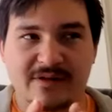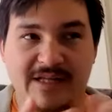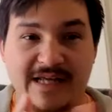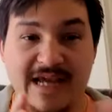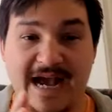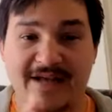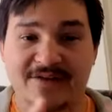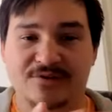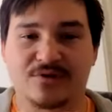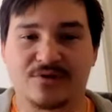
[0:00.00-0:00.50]

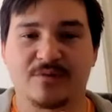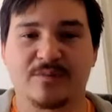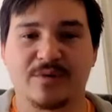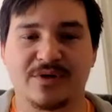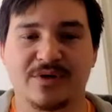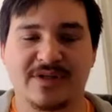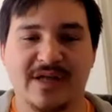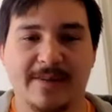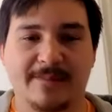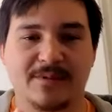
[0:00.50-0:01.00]
the astral
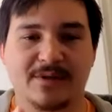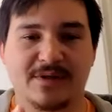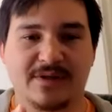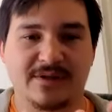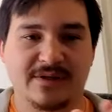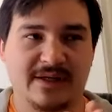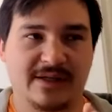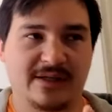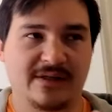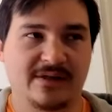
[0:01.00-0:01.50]

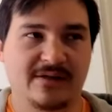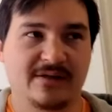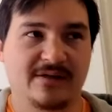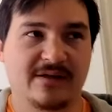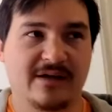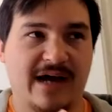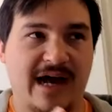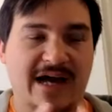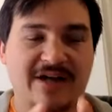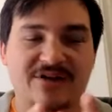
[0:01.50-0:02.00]
perceptions, like the
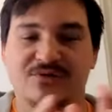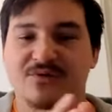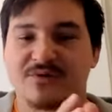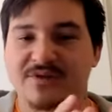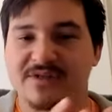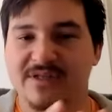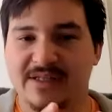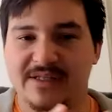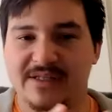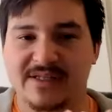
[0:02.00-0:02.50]

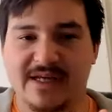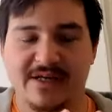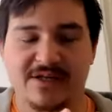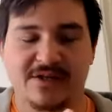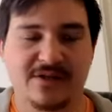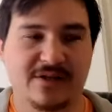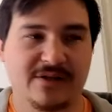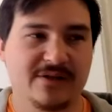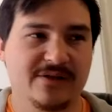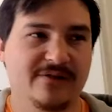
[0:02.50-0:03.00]
astral
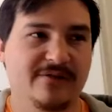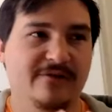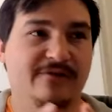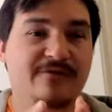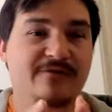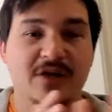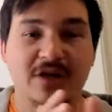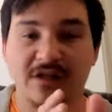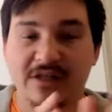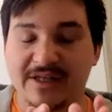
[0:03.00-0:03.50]
sensations, the
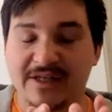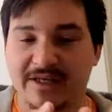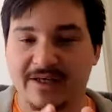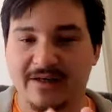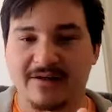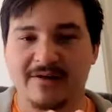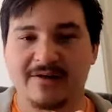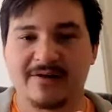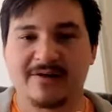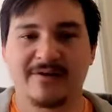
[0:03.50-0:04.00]

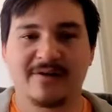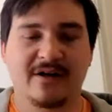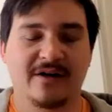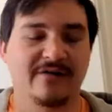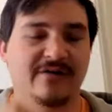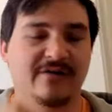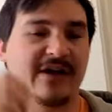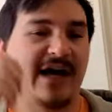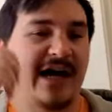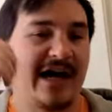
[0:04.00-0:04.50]
feeling
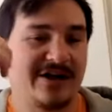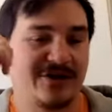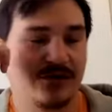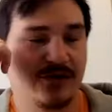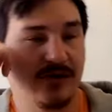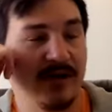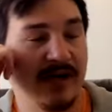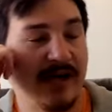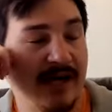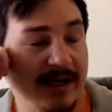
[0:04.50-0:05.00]
of the
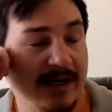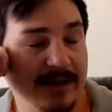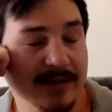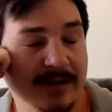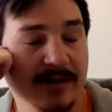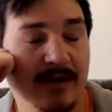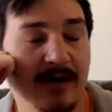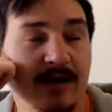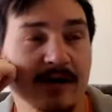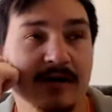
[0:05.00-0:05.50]
astral
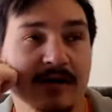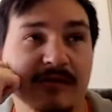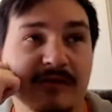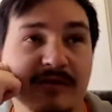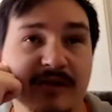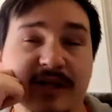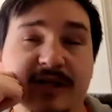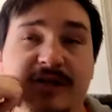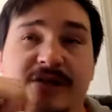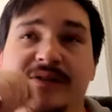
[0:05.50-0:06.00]
hands. All of
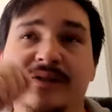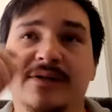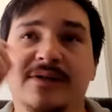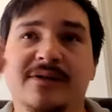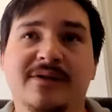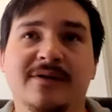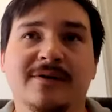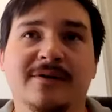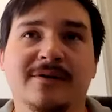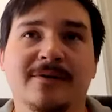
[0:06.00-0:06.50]
these
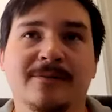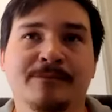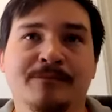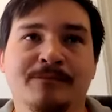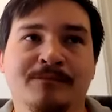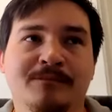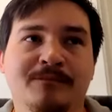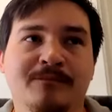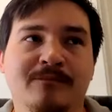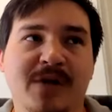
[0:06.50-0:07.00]

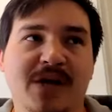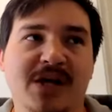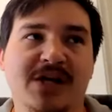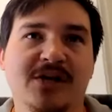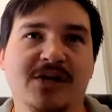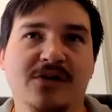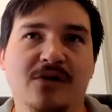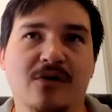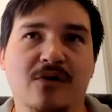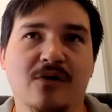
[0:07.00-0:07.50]

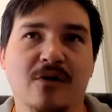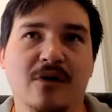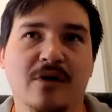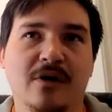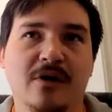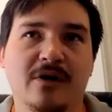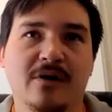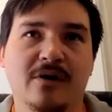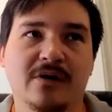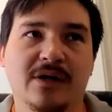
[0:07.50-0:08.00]
make
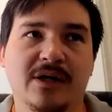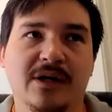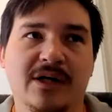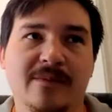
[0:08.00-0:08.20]
your